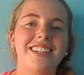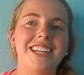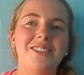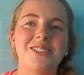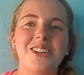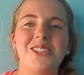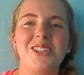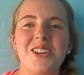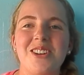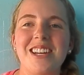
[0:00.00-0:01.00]
He is our
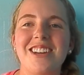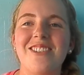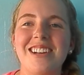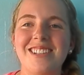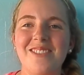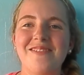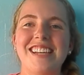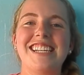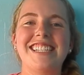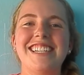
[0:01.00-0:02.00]
security going some
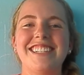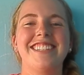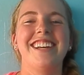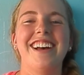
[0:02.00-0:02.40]
places.